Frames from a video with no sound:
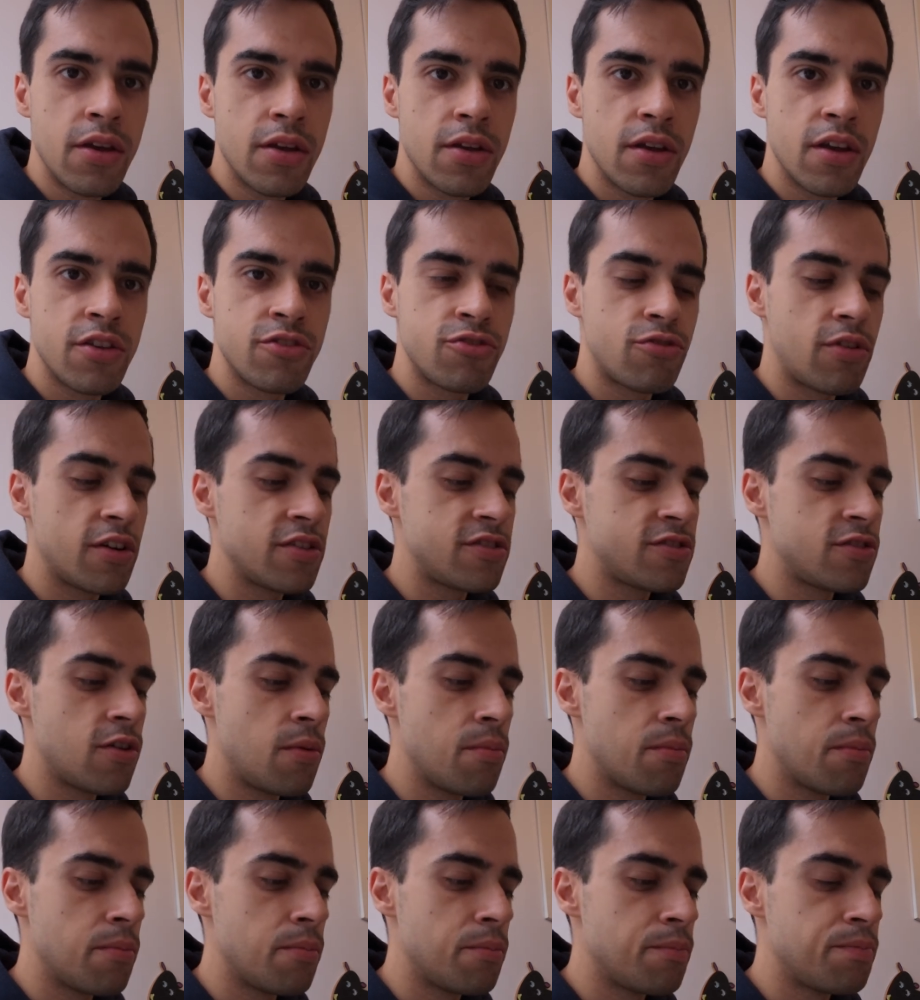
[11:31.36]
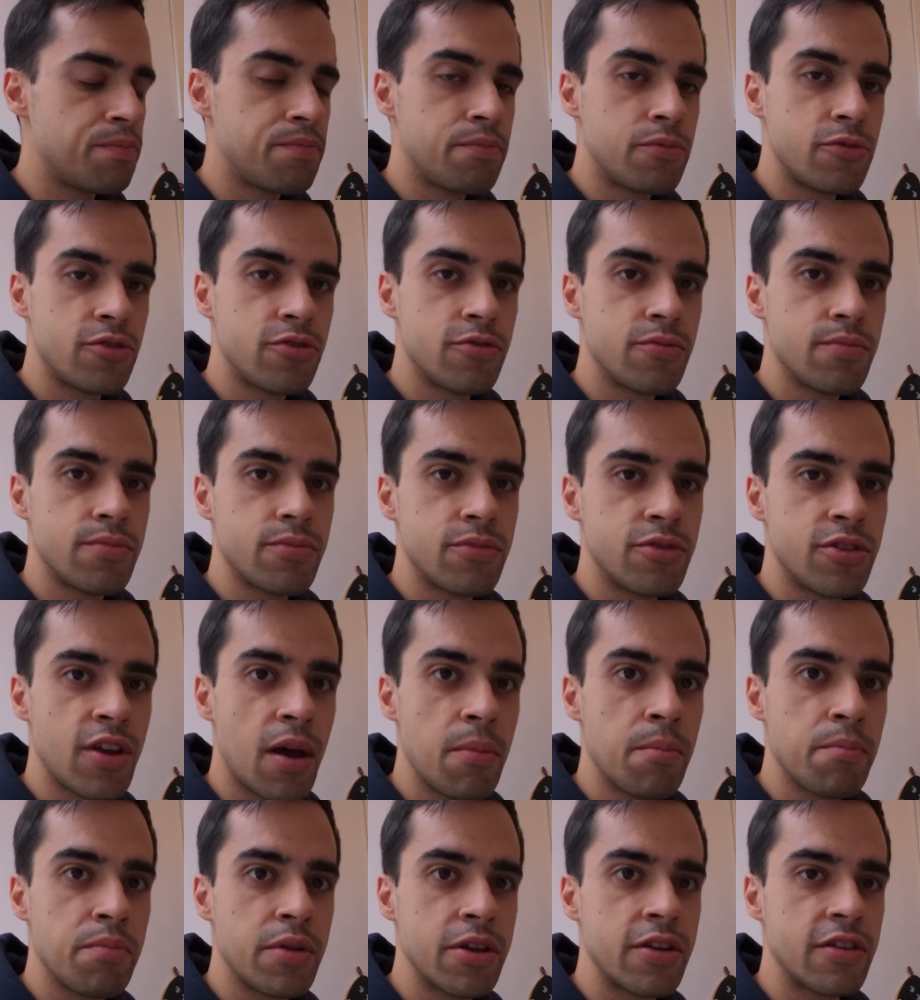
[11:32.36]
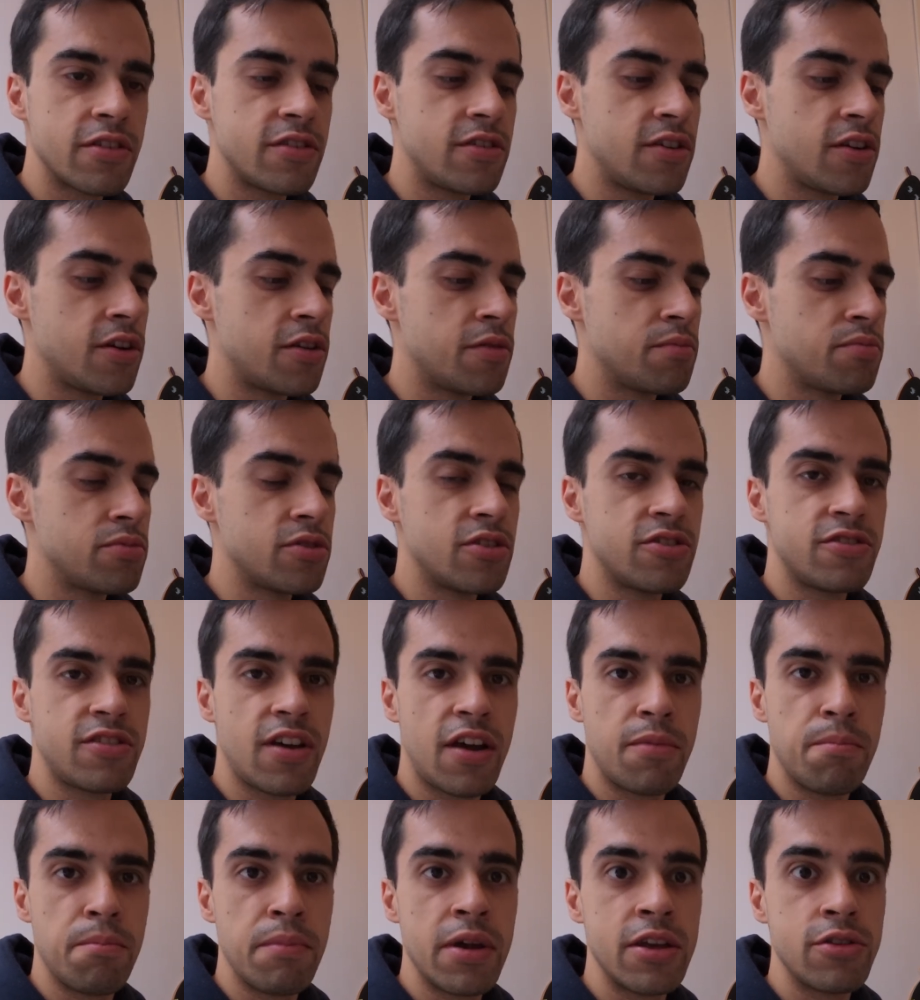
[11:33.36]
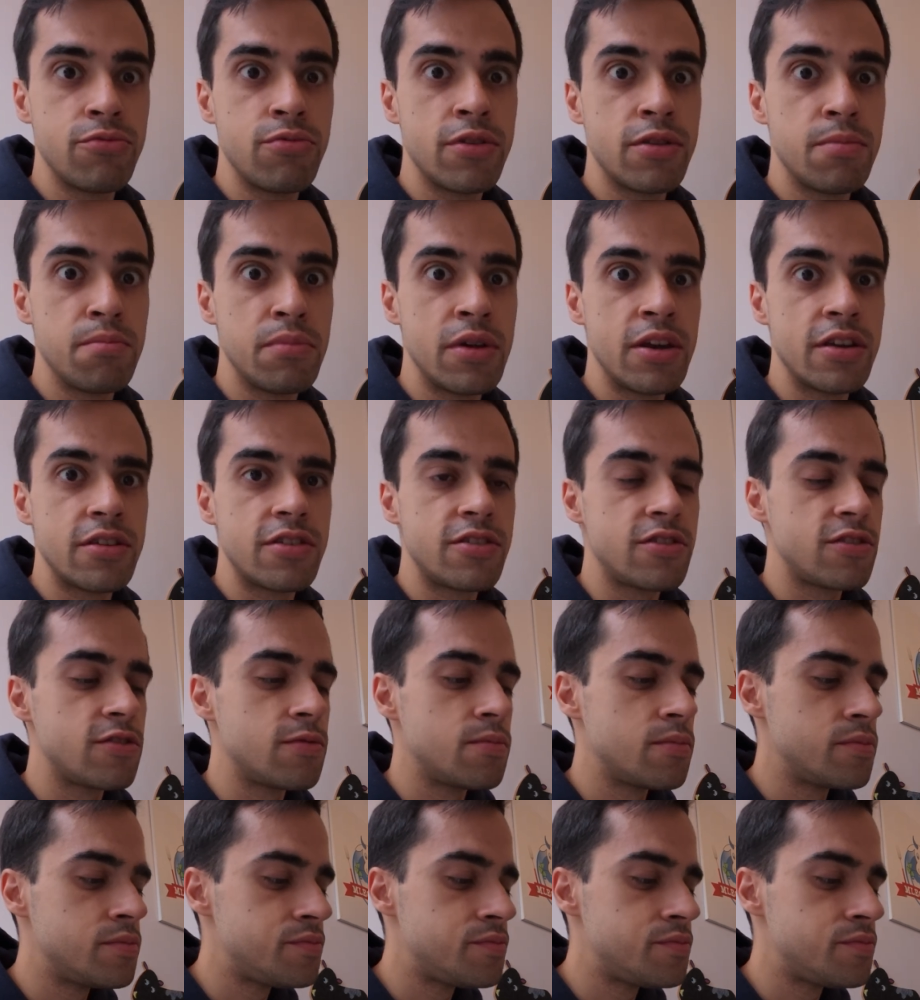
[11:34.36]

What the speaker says: Let's try some dumplings here. These are made with meat.